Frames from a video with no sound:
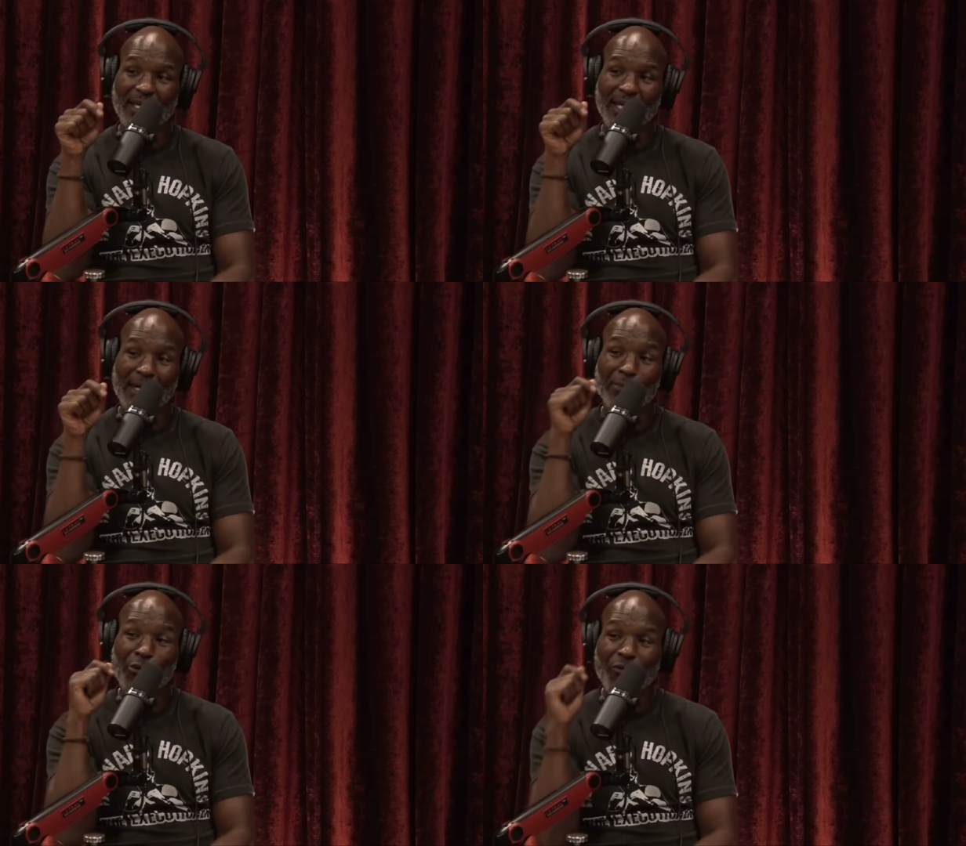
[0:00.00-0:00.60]

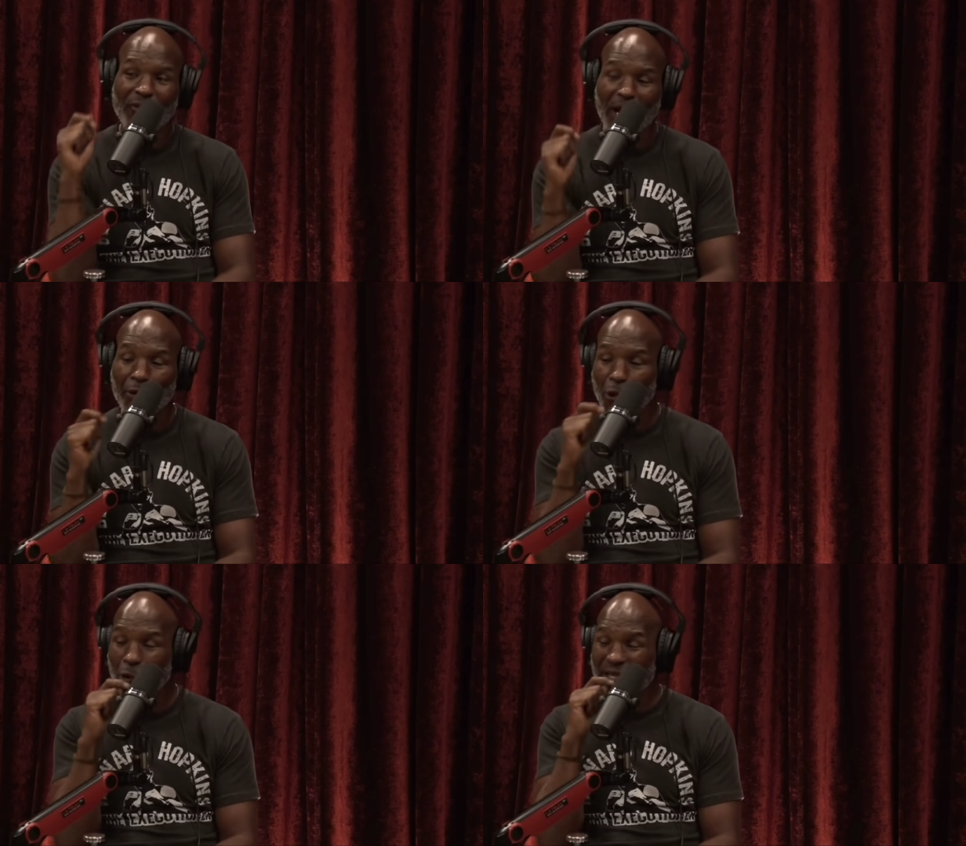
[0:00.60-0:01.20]
and move out
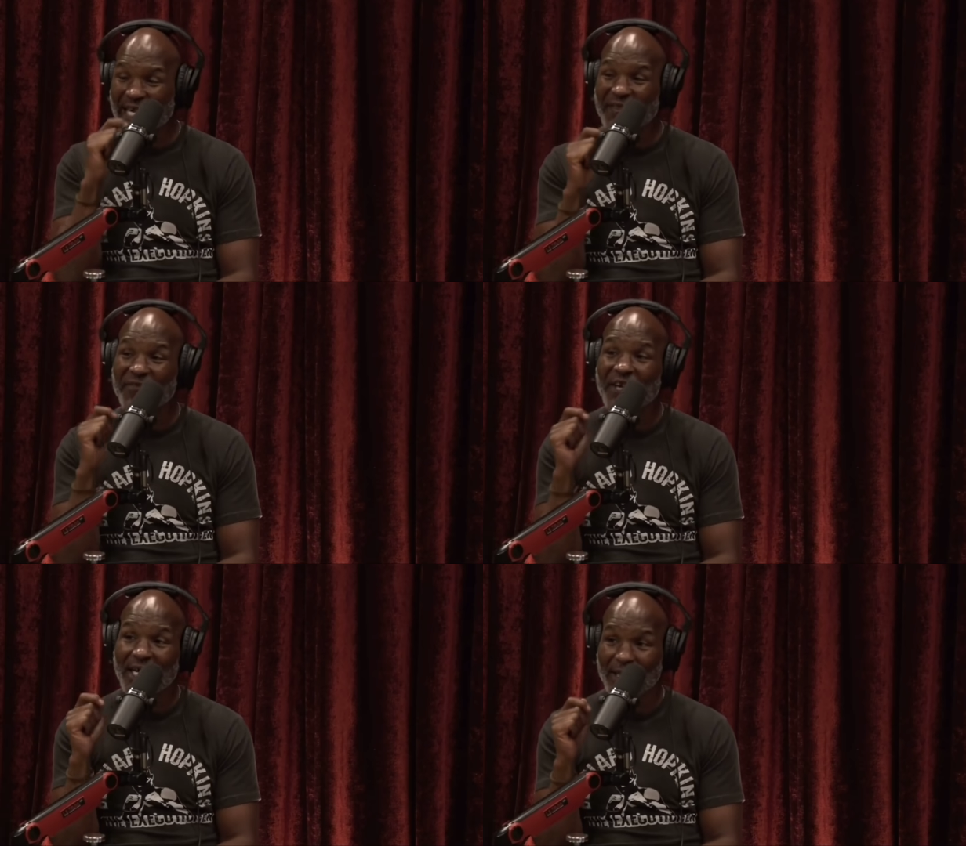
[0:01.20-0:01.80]
on what they
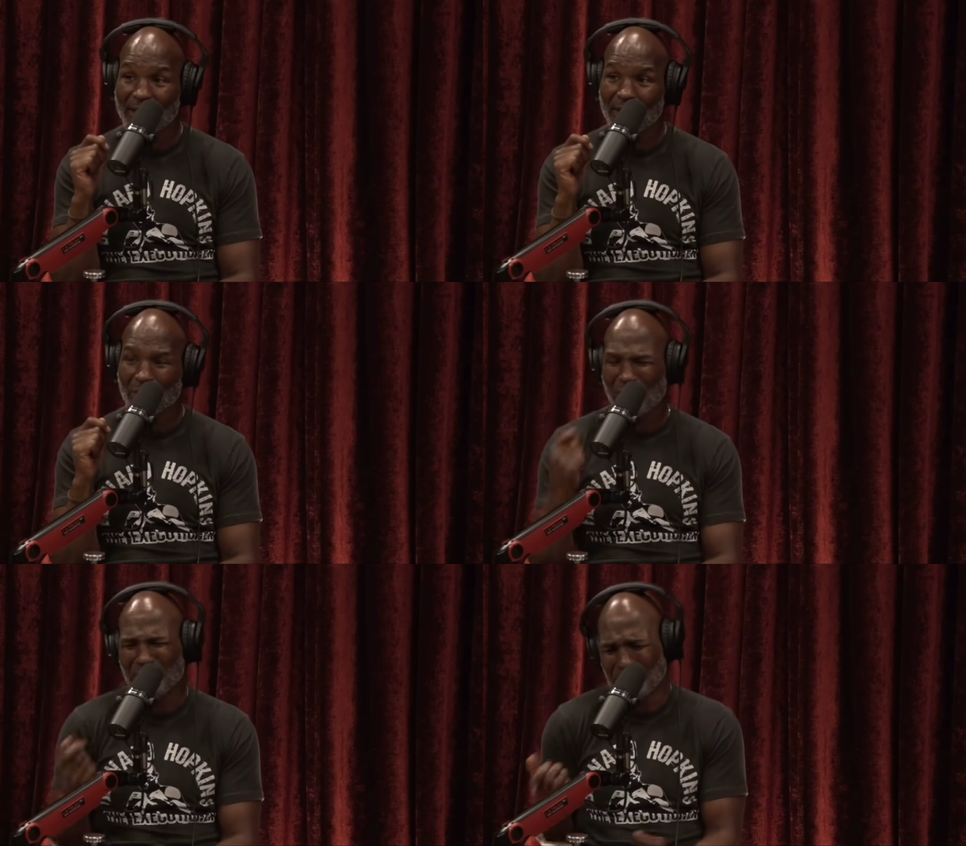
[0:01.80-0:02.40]
fed,
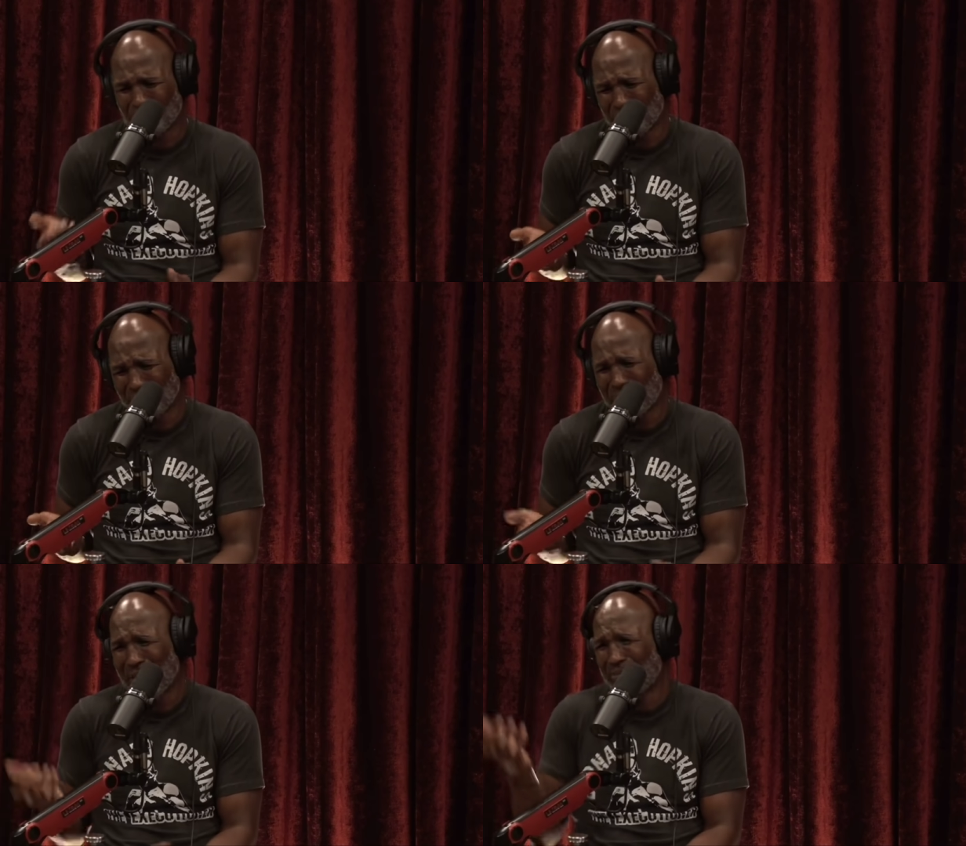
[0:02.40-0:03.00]
whether it's
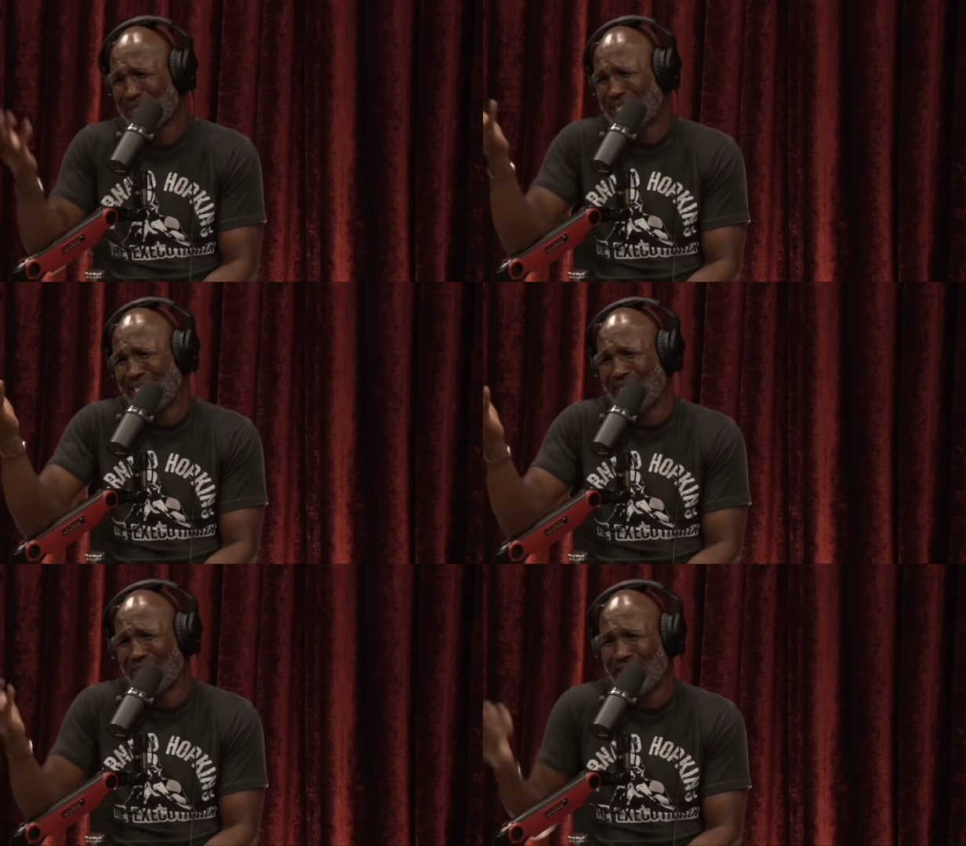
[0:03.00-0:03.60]
newspaper,
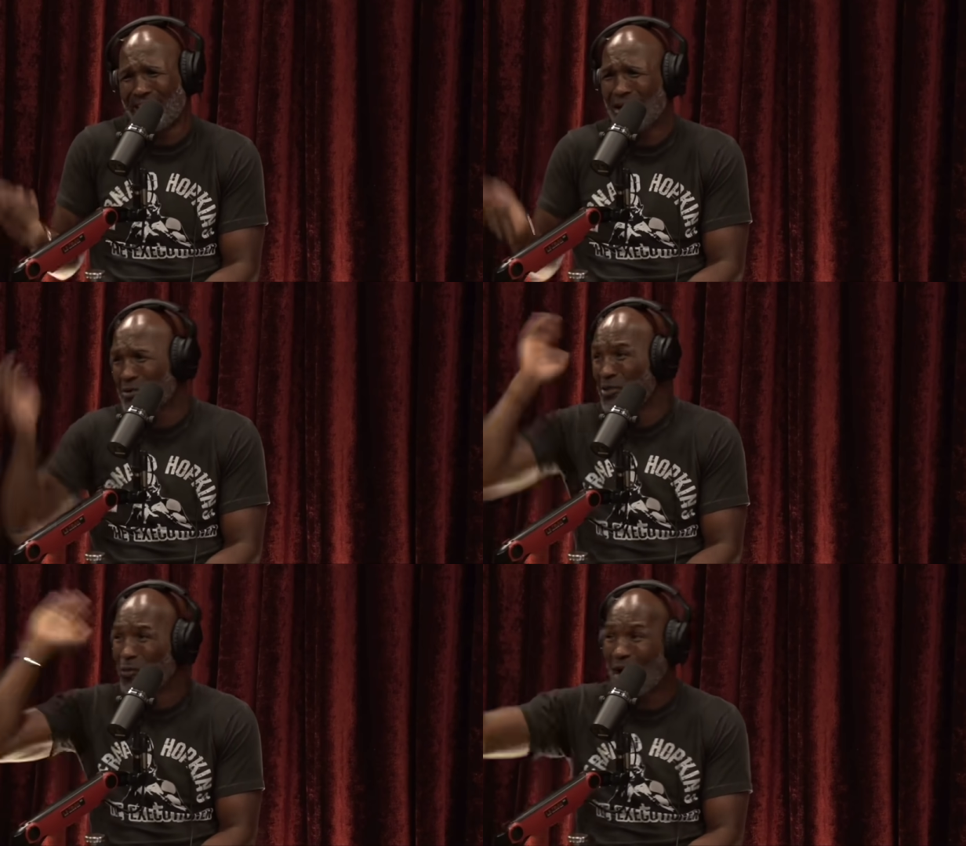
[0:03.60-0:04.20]
TV, I
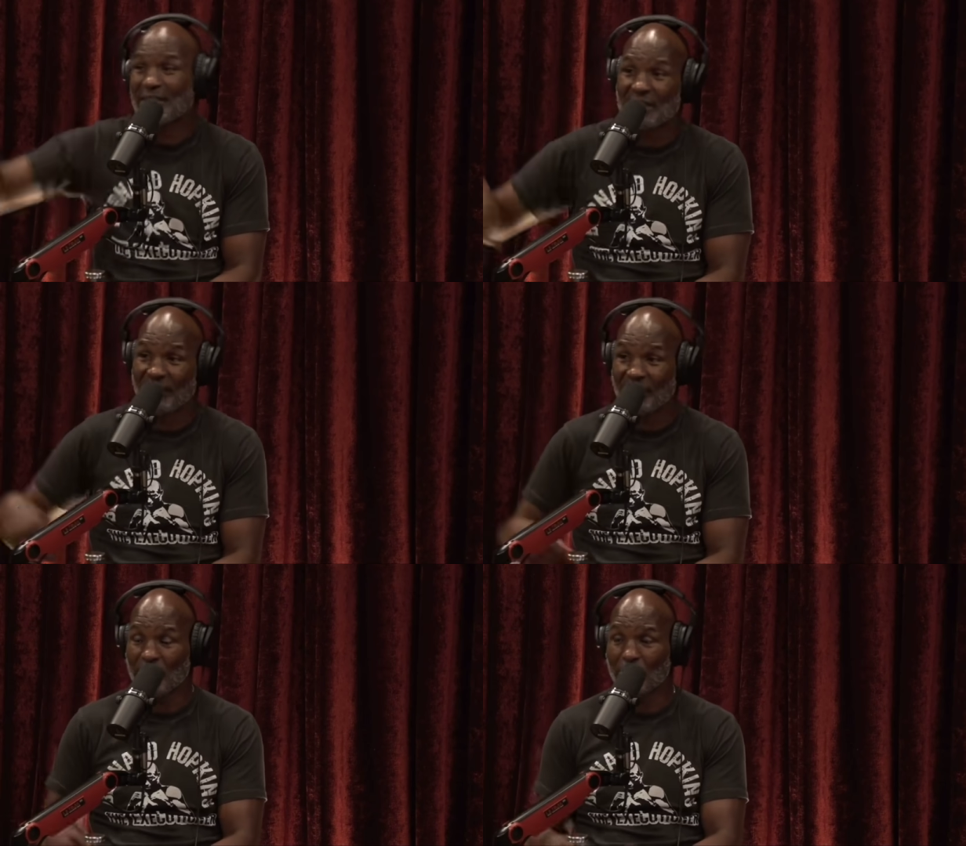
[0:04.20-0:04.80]
don't even watch
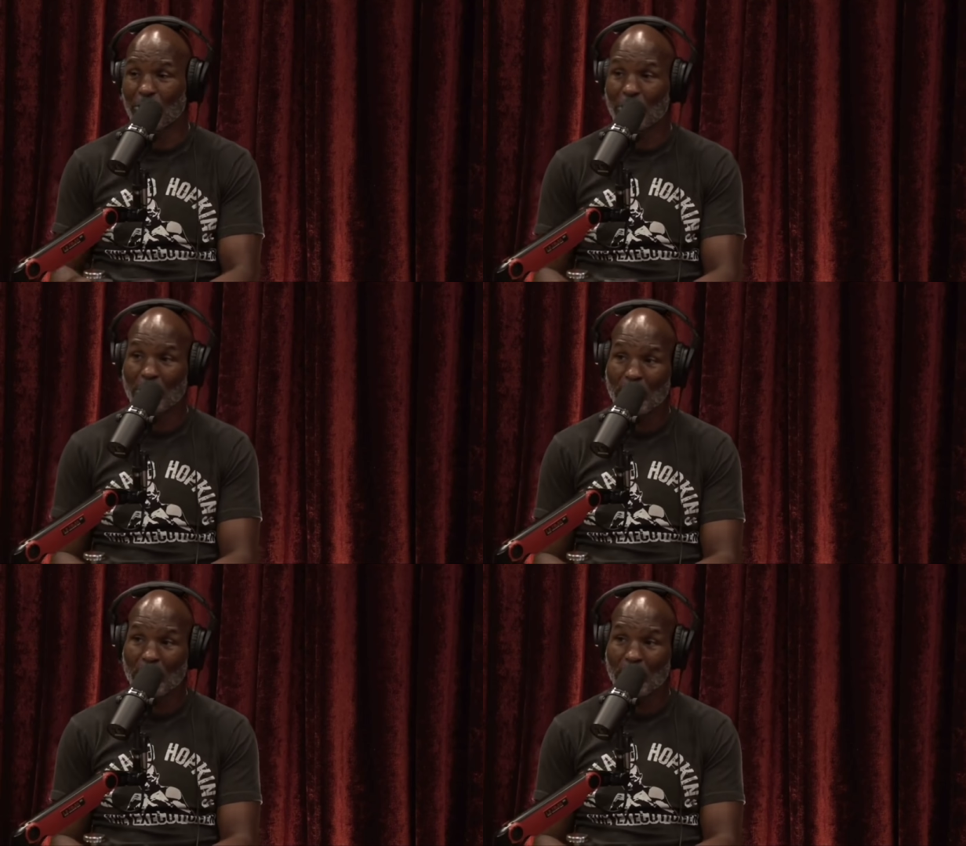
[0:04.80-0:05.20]
TV no more.